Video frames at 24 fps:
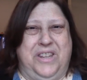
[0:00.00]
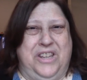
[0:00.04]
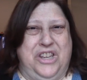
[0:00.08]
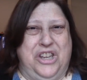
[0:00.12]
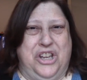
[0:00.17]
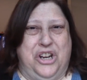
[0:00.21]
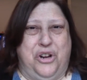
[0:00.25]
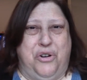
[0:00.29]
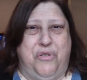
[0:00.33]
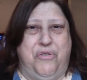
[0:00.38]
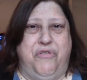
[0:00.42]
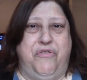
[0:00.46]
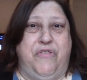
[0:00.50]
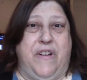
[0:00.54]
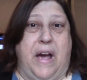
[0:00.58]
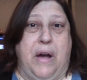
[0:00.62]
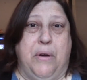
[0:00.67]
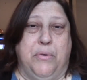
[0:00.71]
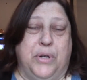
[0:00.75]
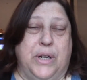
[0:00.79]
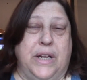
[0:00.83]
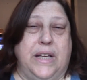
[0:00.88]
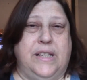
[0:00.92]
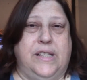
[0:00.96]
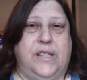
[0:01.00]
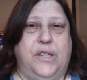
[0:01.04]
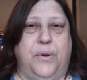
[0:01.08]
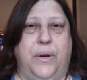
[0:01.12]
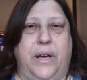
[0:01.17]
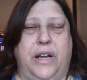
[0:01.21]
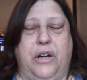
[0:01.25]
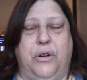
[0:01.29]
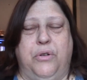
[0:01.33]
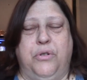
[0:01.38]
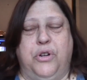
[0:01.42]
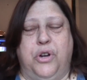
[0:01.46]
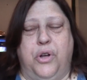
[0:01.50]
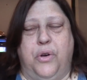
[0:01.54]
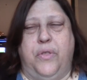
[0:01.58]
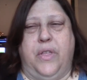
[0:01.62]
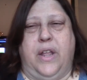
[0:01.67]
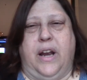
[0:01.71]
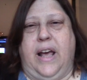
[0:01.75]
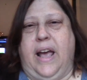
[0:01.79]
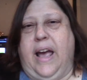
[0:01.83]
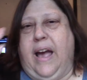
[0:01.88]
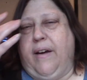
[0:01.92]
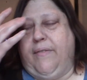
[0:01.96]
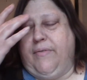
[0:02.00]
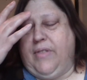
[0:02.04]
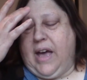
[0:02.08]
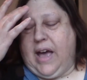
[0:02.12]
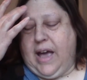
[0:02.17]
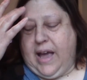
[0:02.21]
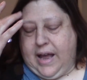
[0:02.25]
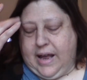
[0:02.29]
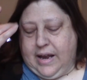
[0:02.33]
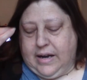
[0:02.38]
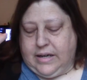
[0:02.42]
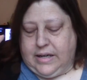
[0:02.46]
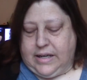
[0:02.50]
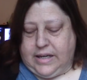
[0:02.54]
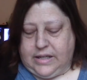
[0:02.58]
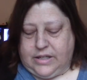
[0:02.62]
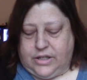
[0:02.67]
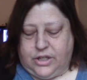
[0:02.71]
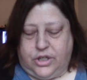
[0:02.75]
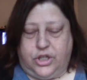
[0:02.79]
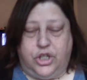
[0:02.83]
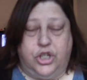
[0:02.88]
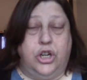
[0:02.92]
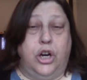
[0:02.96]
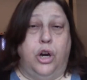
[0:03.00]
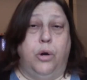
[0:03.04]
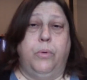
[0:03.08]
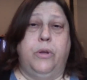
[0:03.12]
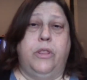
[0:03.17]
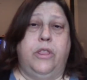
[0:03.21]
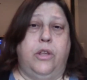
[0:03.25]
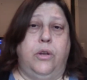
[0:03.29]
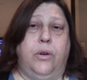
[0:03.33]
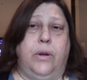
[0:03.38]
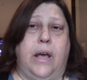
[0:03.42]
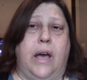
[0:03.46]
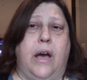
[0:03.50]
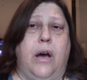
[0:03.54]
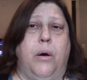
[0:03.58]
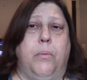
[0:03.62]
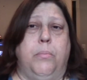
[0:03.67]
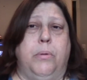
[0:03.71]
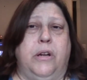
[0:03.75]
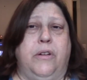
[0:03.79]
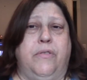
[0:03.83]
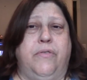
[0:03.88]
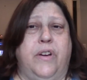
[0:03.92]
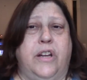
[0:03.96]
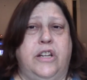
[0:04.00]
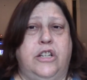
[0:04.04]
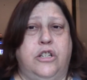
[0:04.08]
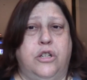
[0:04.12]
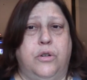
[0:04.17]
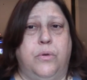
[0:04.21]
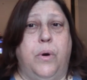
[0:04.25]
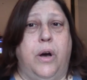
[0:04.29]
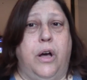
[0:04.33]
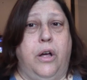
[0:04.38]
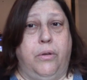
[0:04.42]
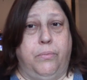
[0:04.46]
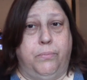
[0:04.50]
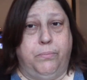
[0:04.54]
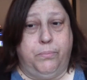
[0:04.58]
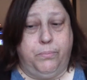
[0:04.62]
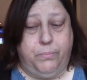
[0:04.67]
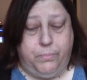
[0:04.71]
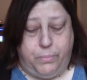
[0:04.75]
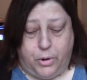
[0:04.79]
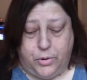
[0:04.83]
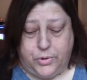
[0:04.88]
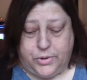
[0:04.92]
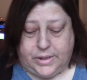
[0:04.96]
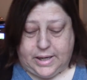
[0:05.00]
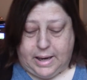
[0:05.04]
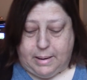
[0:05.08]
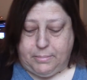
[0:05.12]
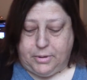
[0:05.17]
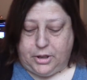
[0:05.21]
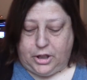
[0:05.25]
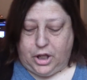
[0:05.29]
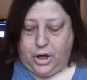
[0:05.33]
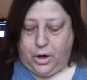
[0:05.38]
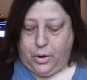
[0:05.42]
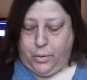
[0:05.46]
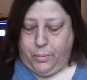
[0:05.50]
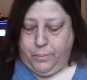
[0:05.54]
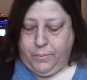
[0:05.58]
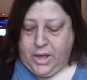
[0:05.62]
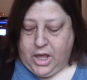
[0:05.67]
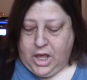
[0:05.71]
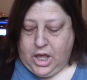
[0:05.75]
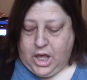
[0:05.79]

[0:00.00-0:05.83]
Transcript: you know, found it, so I don't know that I have that handy to share with you now, but if I do, I'll post that below.